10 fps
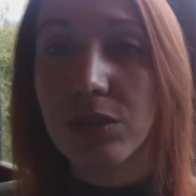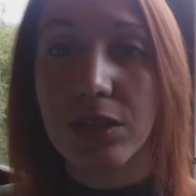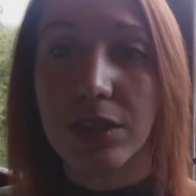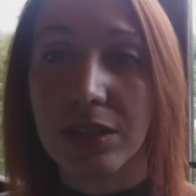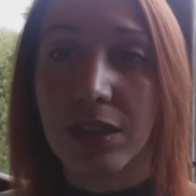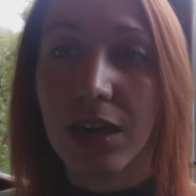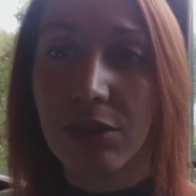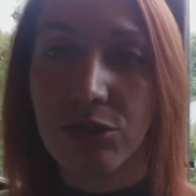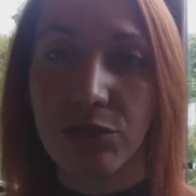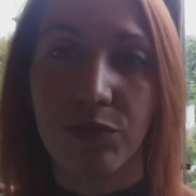is a
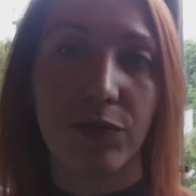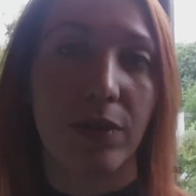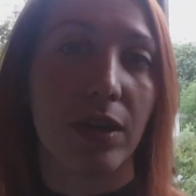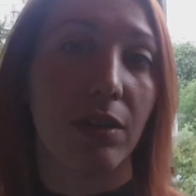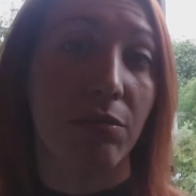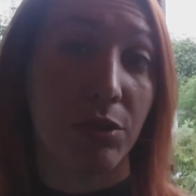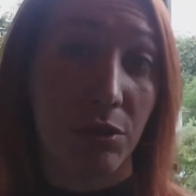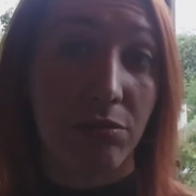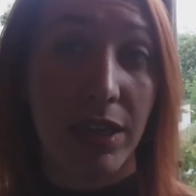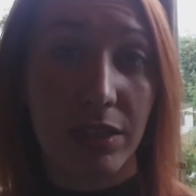house of your
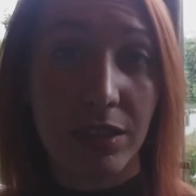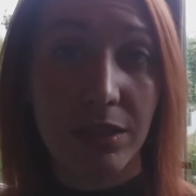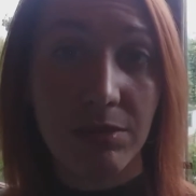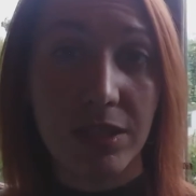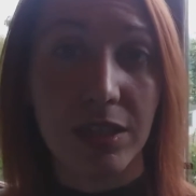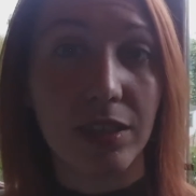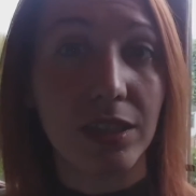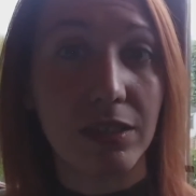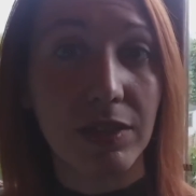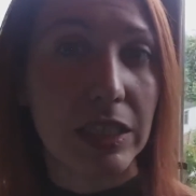relatives that are
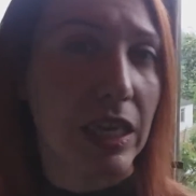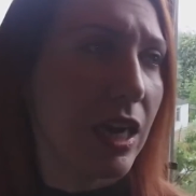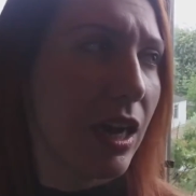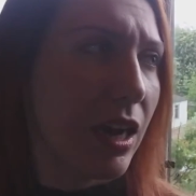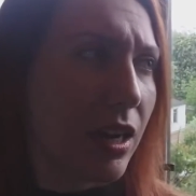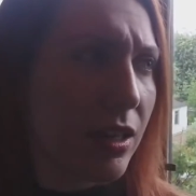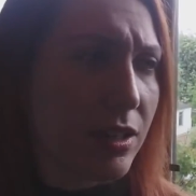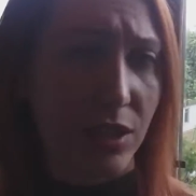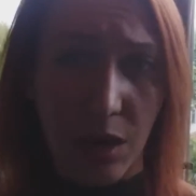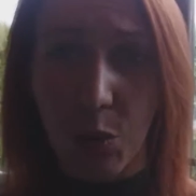living
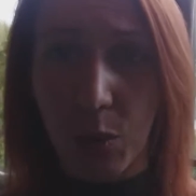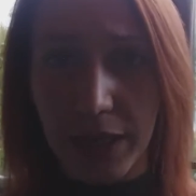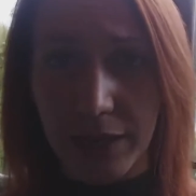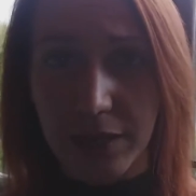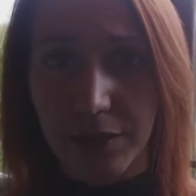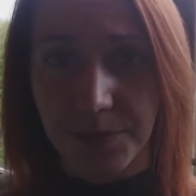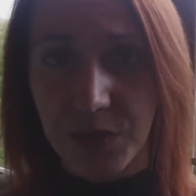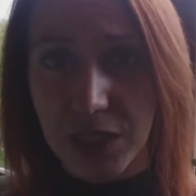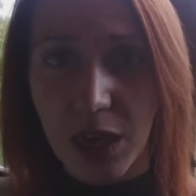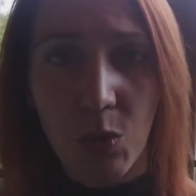somewhere
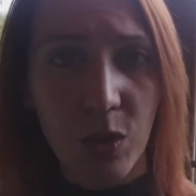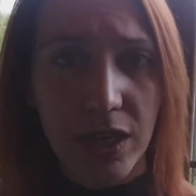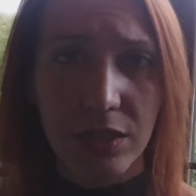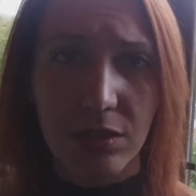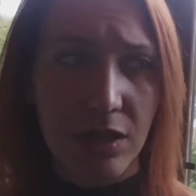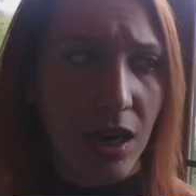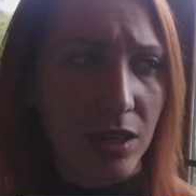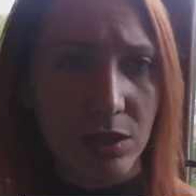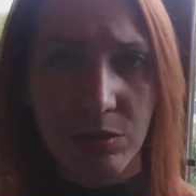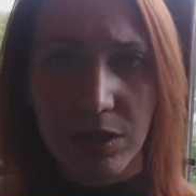in your
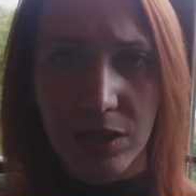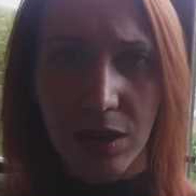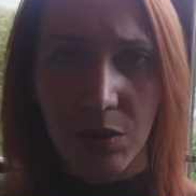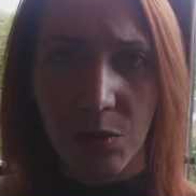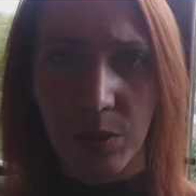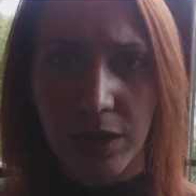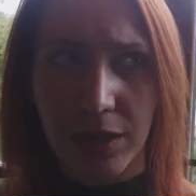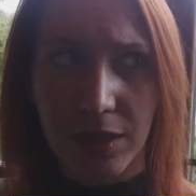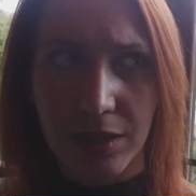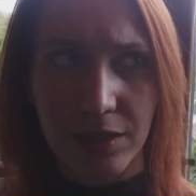country,
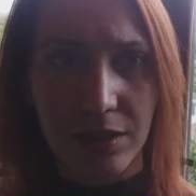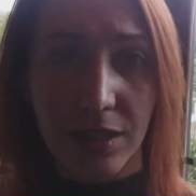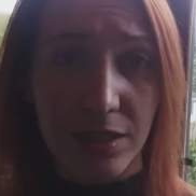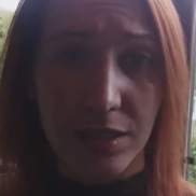somewhere in other